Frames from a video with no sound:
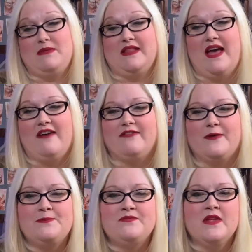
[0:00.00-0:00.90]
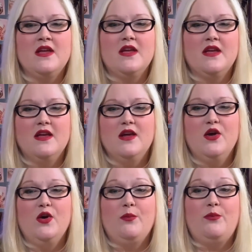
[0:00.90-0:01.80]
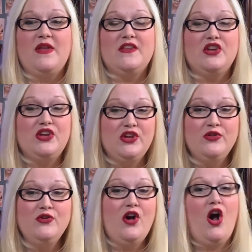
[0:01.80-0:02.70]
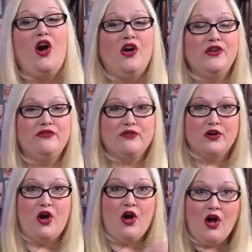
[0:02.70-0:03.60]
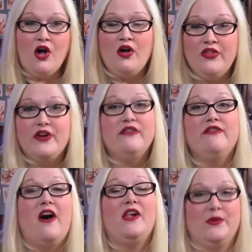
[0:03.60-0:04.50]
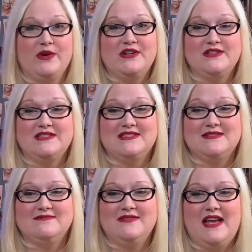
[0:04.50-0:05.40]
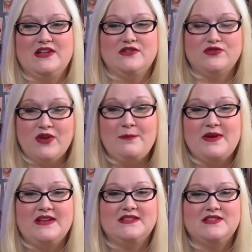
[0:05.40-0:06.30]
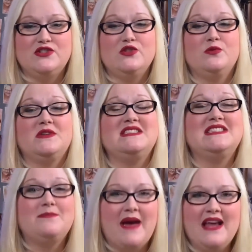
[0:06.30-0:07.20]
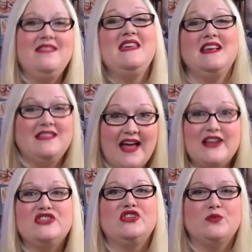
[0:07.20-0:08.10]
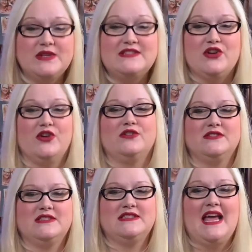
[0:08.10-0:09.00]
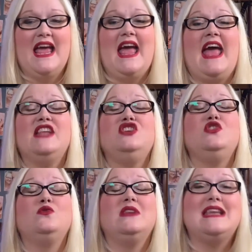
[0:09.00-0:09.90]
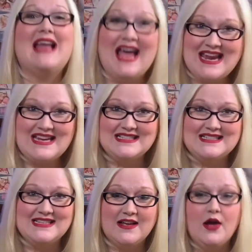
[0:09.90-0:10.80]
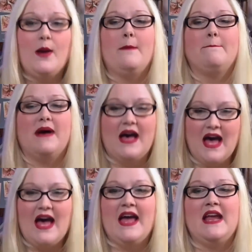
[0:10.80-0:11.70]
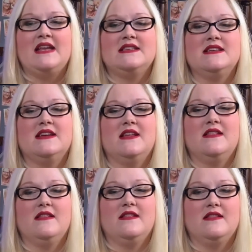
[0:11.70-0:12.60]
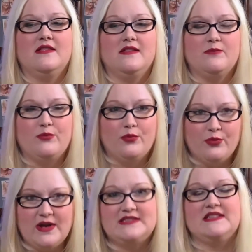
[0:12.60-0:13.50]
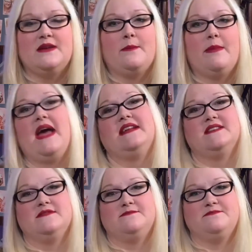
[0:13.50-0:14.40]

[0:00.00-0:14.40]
laugh. But Q called for all their followers and Trumpists to respect the election results and unite behind President Biden.